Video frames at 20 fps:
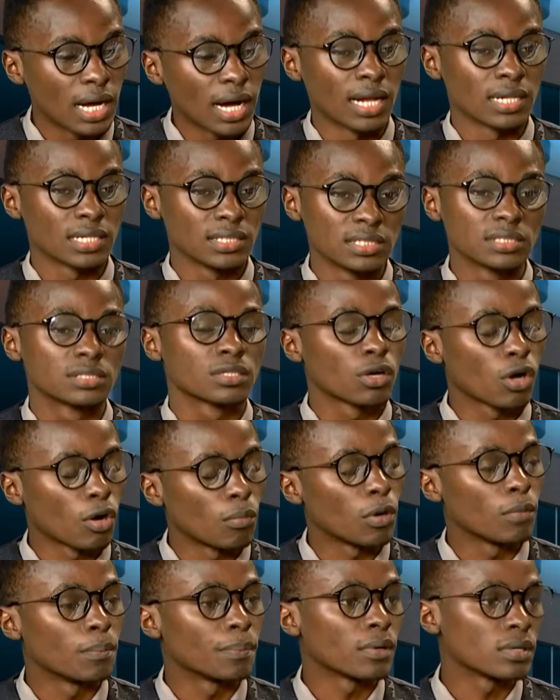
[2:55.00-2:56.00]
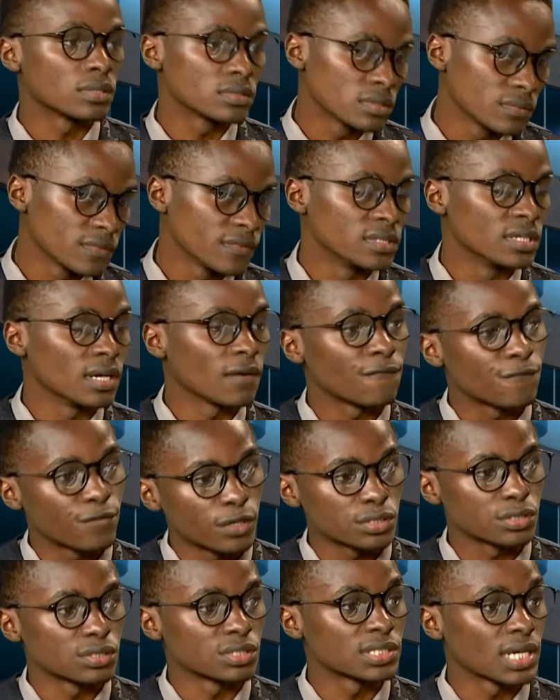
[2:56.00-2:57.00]
at least come up either
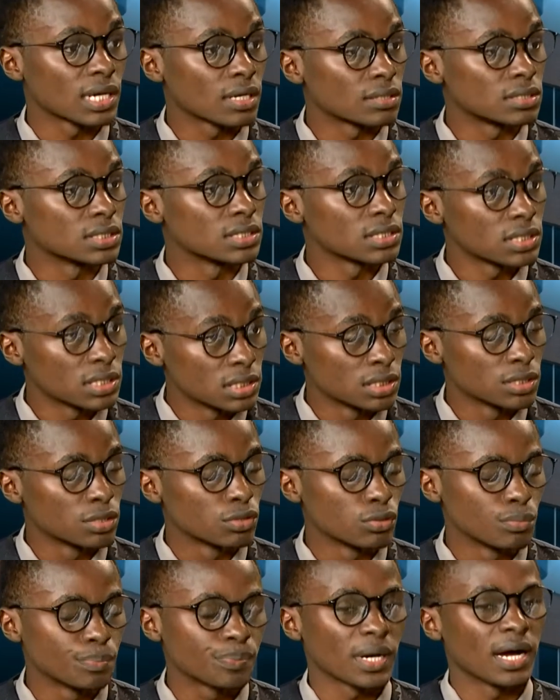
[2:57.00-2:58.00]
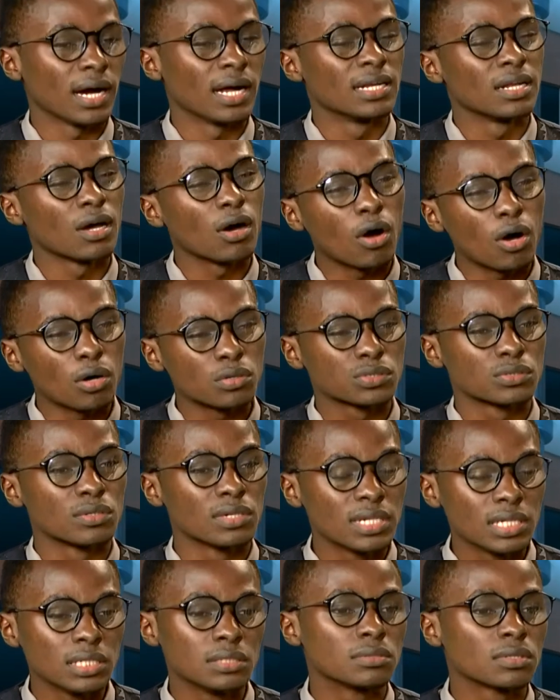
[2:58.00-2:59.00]
first or second in the group, and also
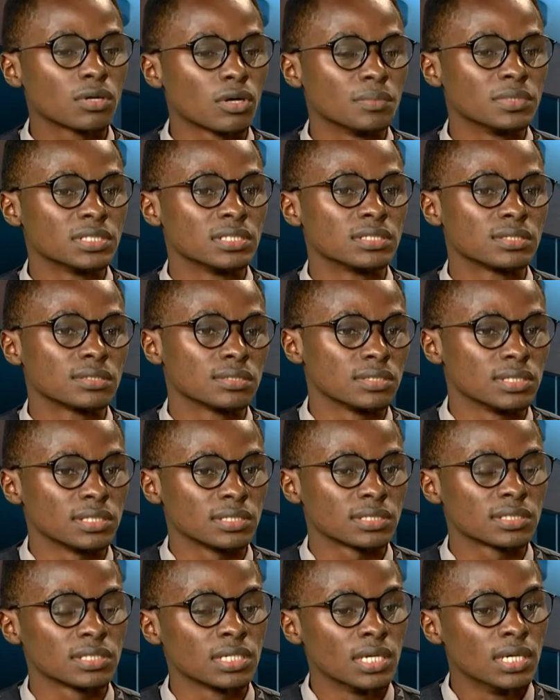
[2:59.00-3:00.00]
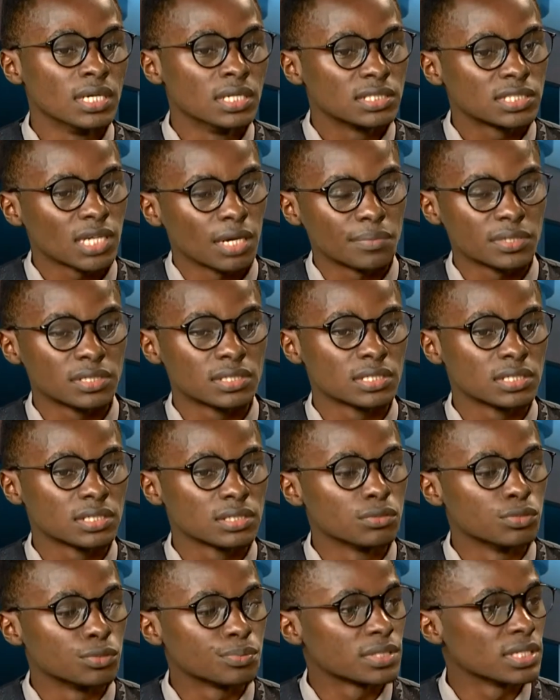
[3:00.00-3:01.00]
Lille coming into this Champions League
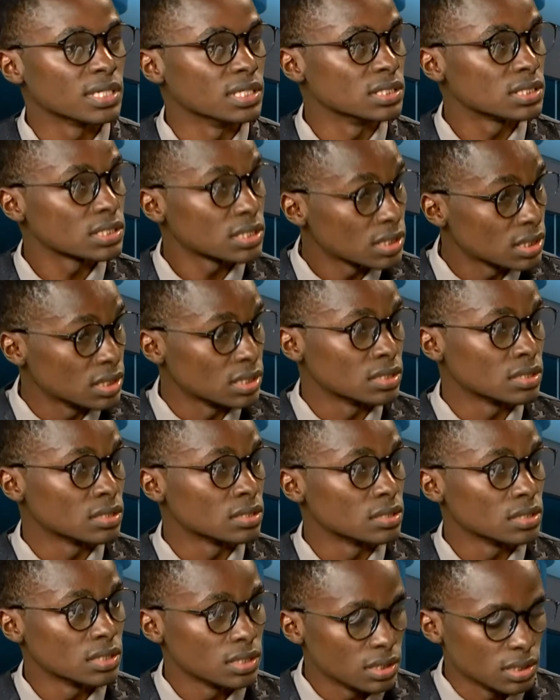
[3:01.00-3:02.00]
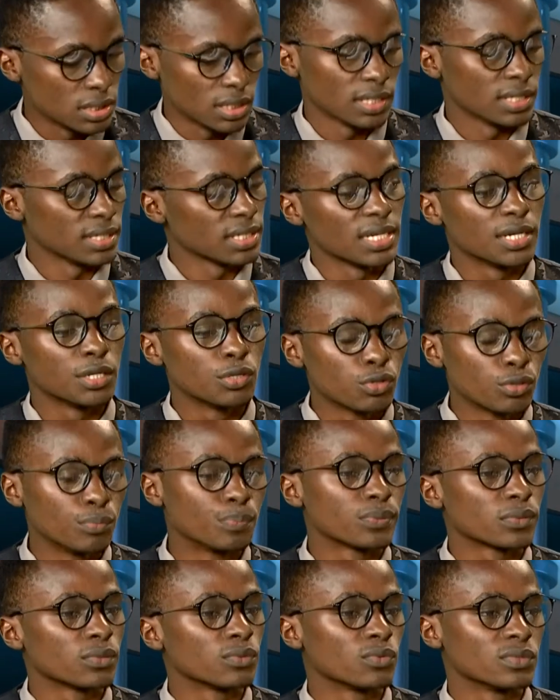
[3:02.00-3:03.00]
group stage in a
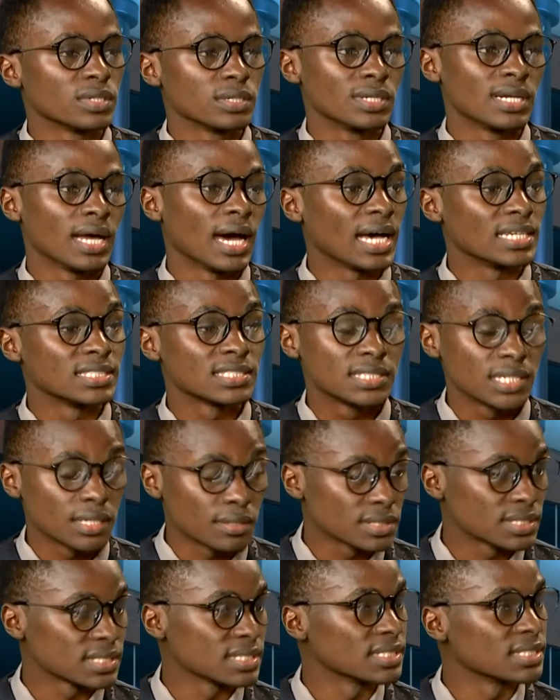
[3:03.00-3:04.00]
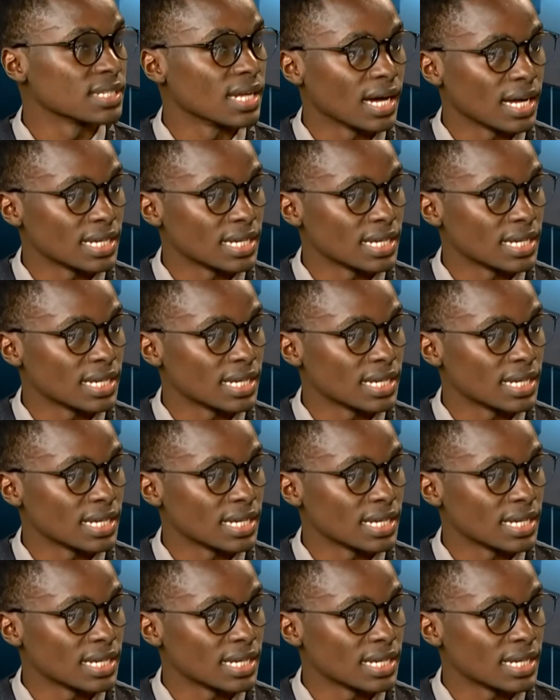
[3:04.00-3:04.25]
group that has Chelsea, that